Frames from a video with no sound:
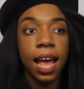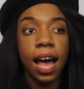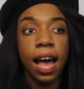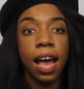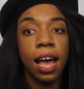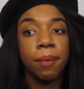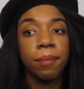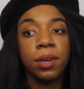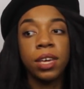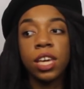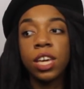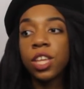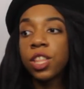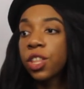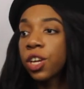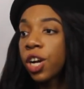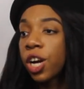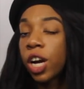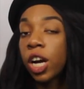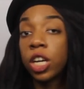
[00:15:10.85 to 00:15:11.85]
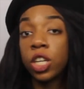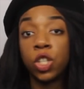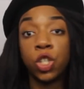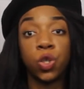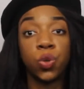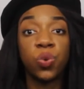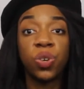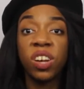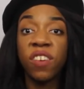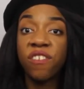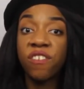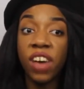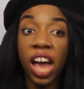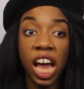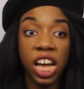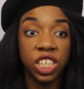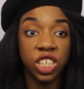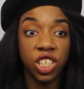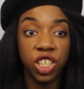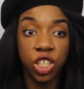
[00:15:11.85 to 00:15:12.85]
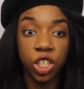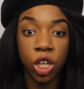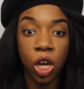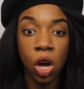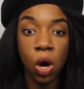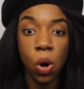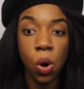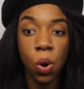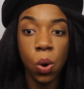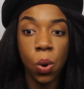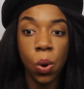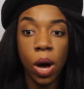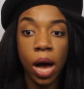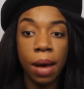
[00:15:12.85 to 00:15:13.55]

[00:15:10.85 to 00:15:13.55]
I'm either doing a fashion show,